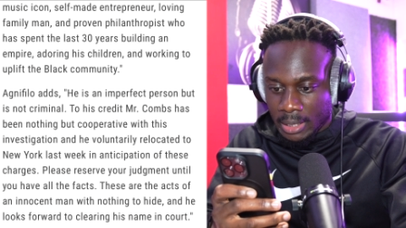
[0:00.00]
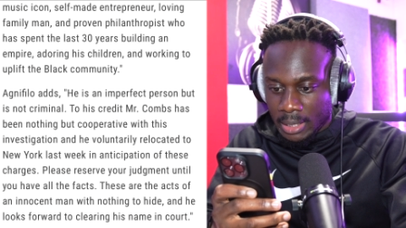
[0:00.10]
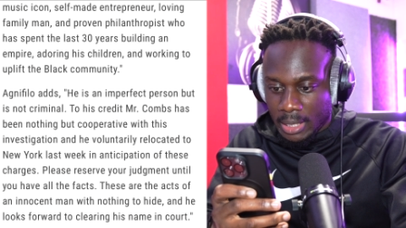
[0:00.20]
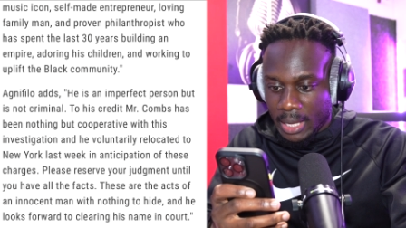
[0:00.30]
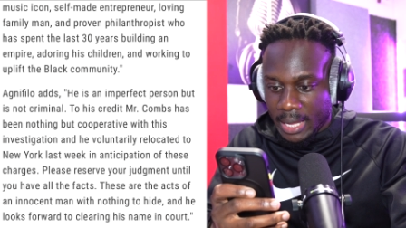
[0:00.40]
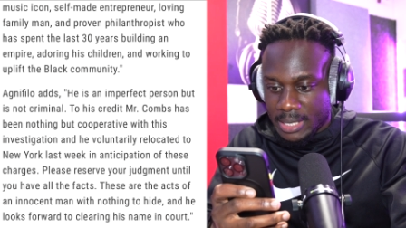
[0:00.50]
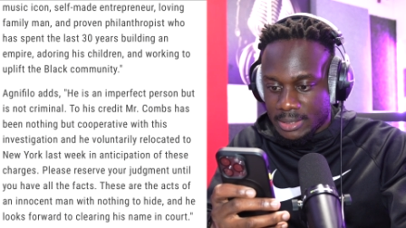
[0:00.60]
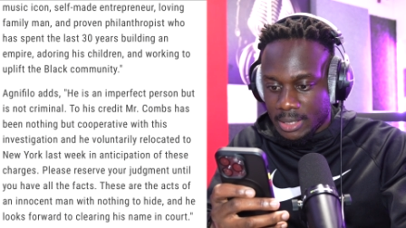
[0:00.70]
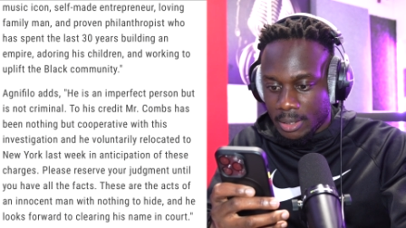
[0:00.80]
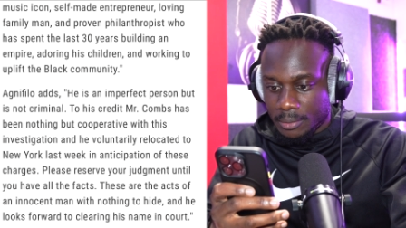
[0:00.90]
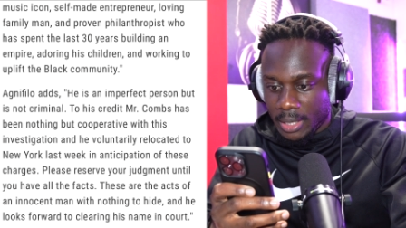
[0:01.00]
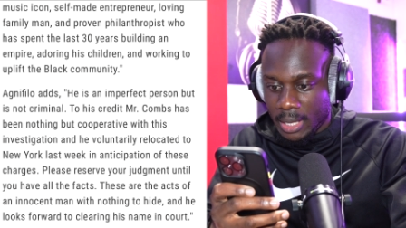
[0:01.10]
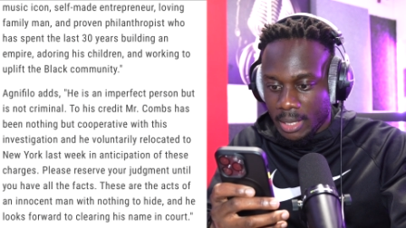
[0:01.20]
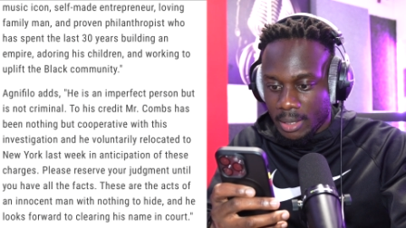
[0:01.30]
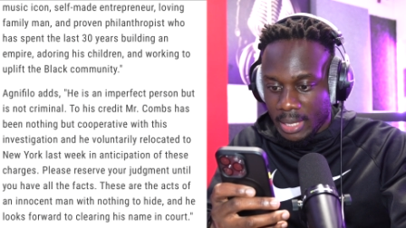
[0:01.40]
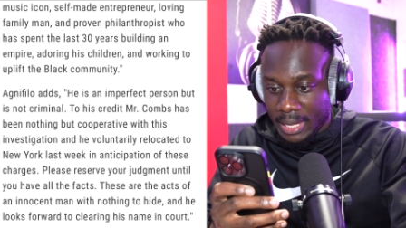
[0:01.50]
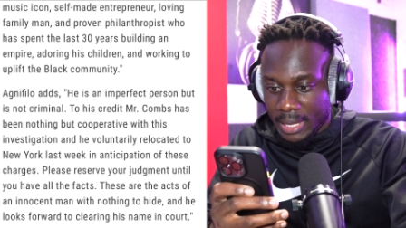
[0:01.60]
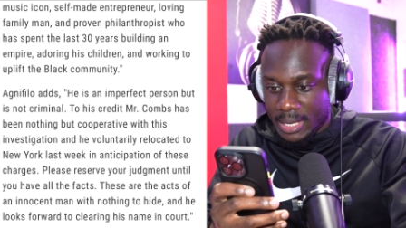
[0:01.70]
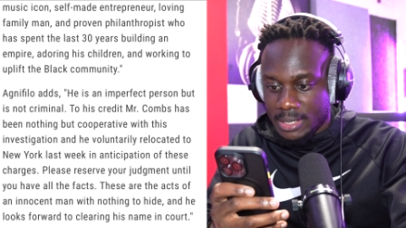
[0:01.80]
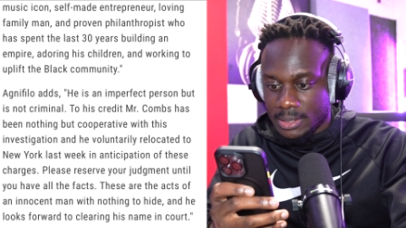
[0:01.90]
he is um he
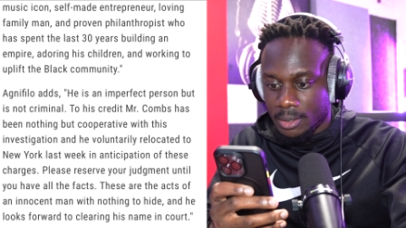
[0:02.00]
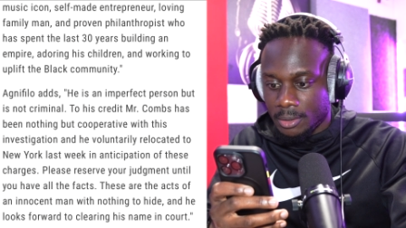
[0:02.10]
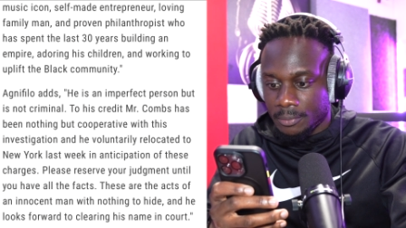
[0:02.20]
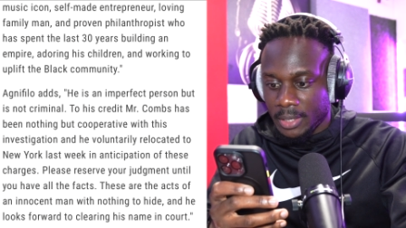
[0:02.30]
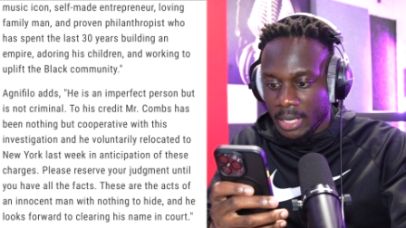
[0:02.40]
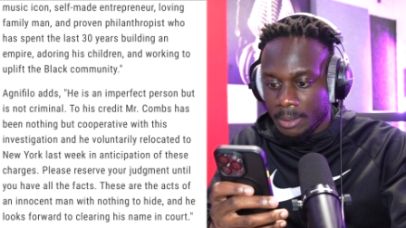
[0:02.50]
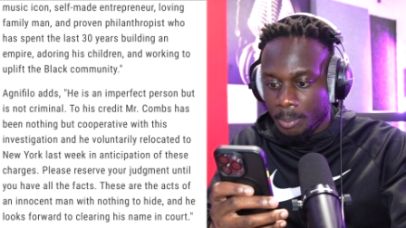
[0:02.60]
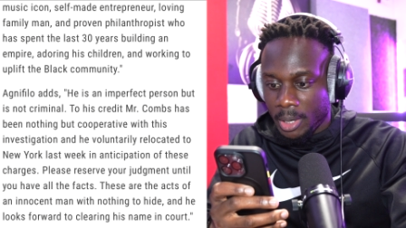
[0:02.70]
he is um in a,